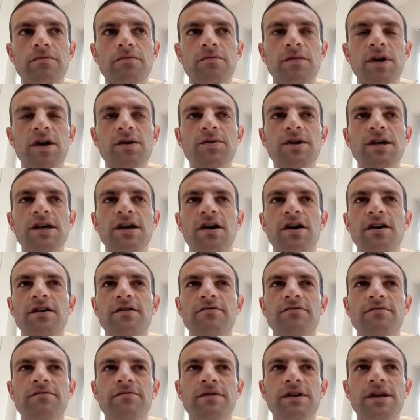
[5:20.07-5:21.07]
maybe kind
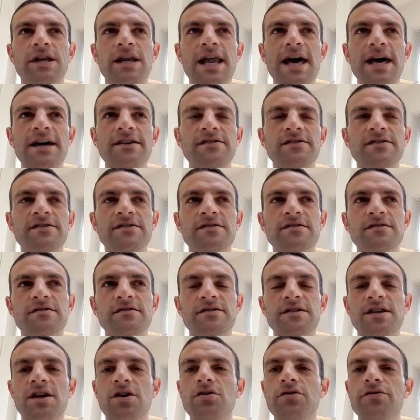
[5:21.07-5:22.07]
of less
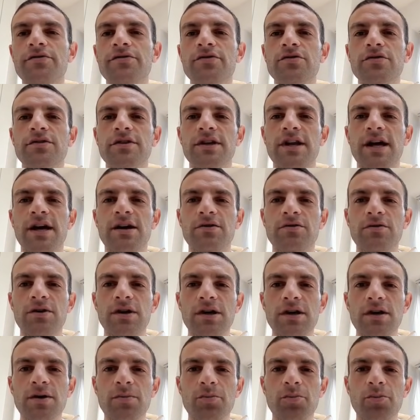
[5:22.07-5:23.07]
skillful than
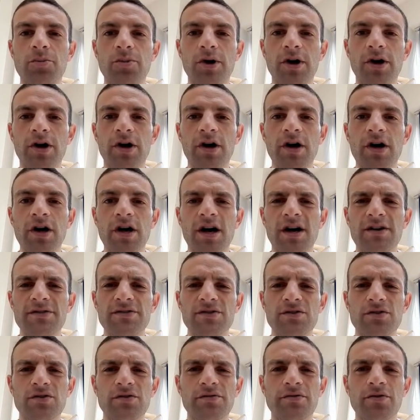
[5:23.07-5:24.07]
Aouar, but I've
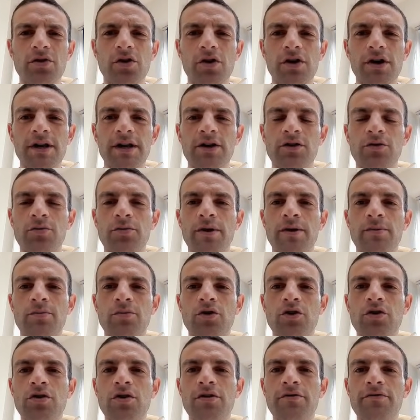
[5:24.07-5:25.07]
sort of got a little bit
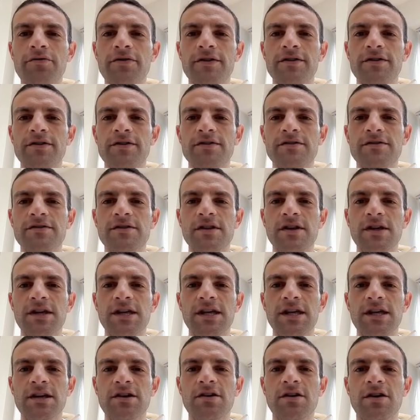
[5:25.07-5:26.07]
more confidence that
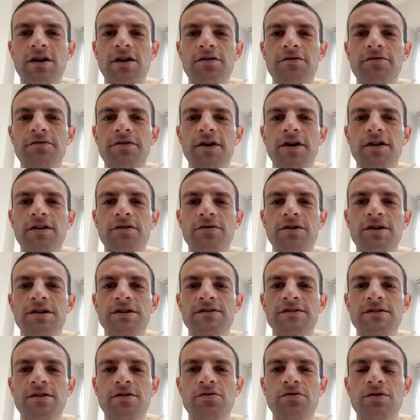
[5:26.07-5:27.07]
he could go further in
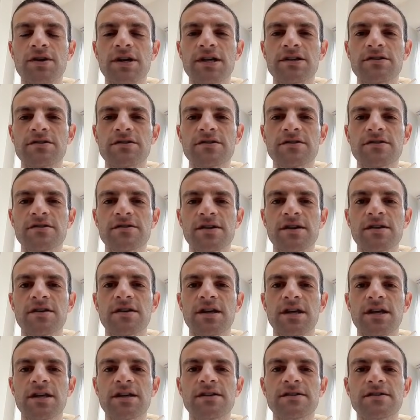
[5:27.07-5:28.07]
his career, just because I
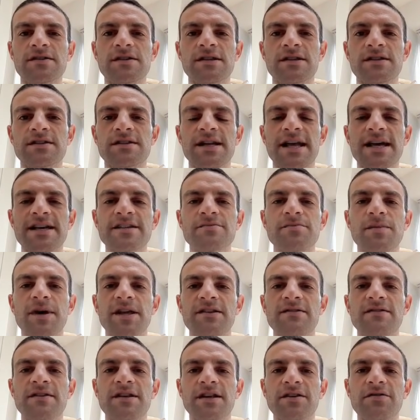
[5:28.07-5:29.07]
think he's less
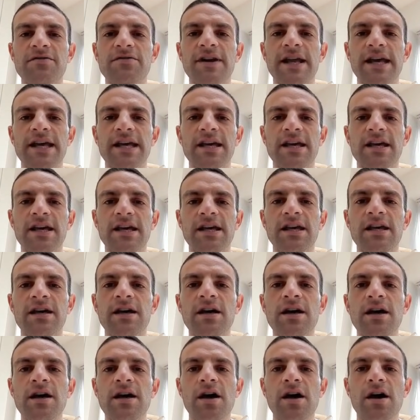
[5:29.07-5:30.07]
mentally flaky.
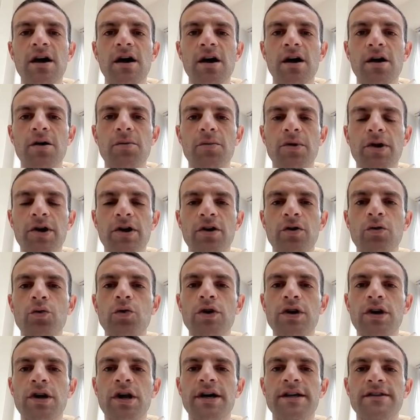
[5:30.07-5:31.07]
And I
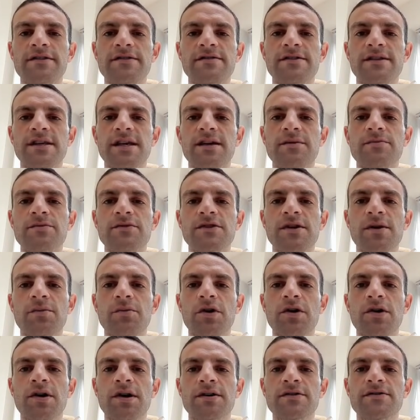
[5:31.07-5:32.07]
would like to see him
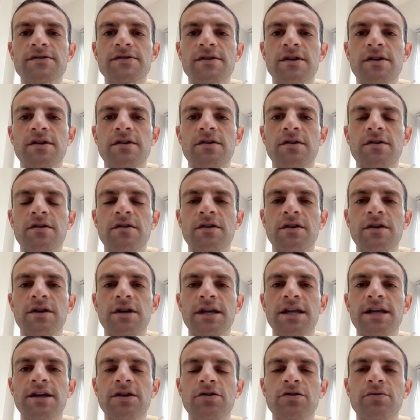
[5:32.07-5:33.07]
somewhere else than
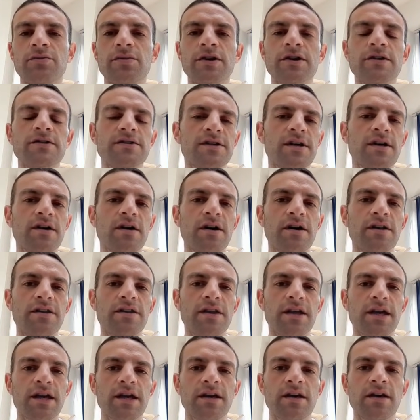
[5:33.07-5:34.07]
Lyon, because I
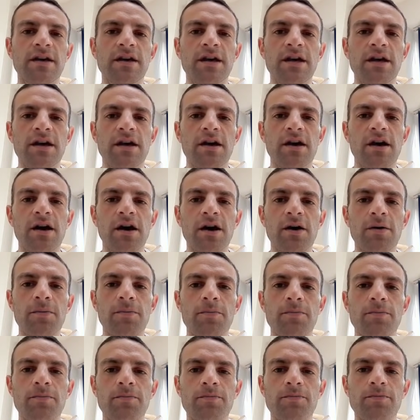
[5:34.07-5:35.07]
think
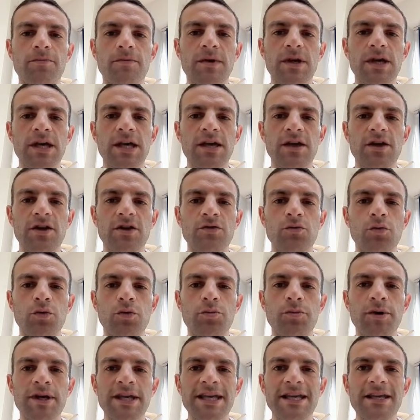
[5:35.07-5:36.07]
it would
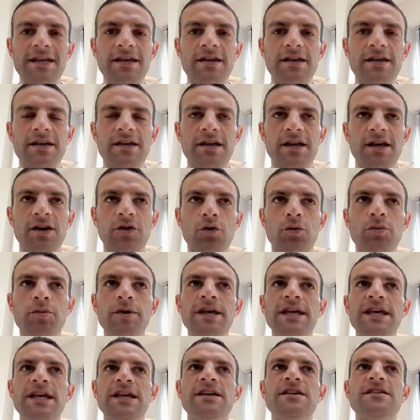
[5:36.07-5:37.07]

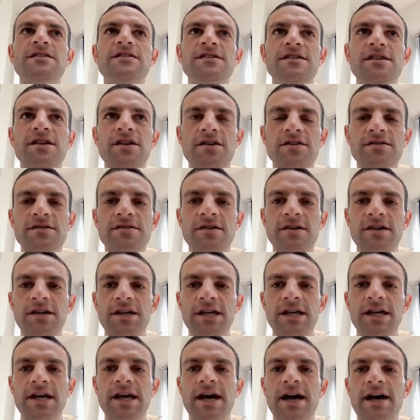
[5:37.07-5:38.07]
be easier to
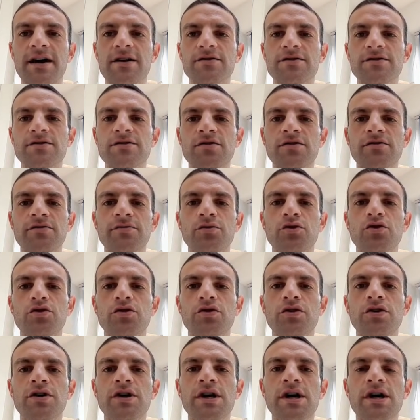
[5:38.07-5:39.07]
eke out sort of
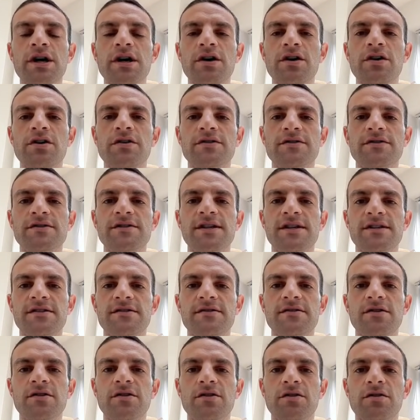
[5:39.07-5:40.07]
more
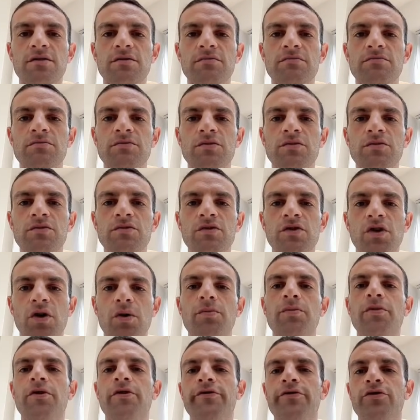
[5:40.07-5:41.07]
consistent
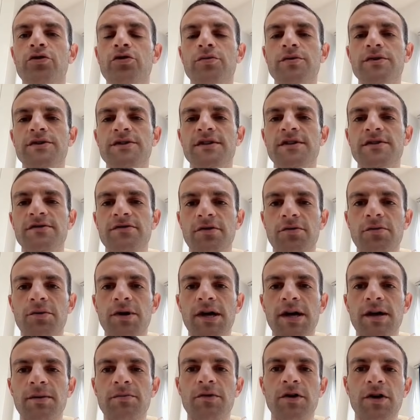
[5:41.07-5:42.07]
top performances from
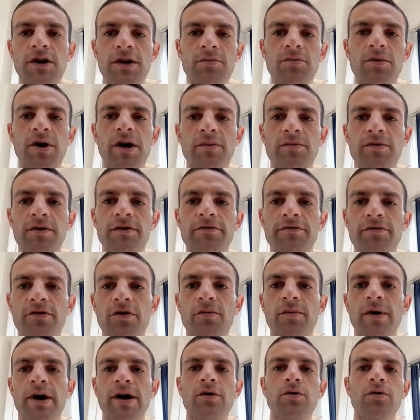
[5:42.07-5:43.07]
him than it might be
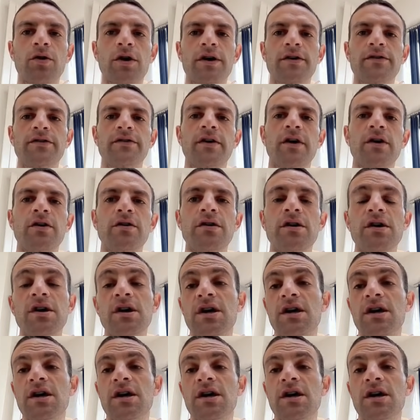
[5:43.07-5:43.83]
from Aouar. So